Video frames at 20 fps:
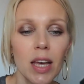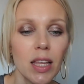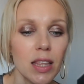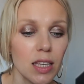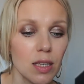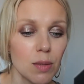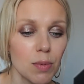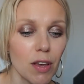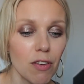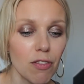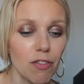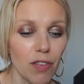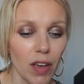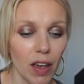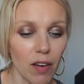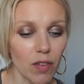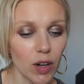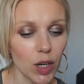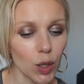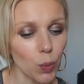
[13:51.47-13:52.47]
This is my
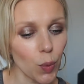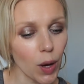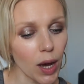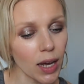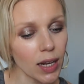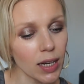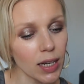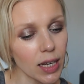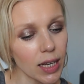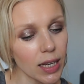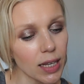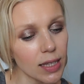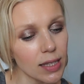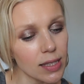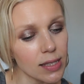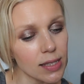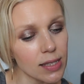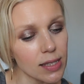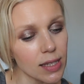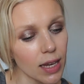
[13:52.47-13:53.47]
favorite one.
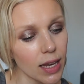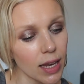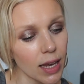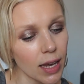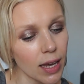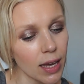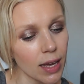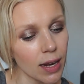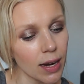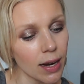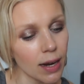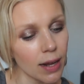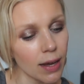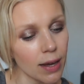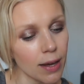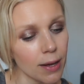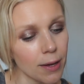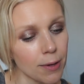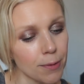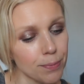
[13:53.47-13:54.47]
It's in
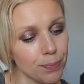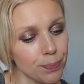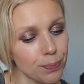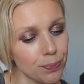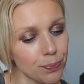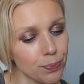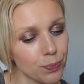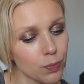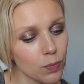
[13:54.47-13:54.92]
um,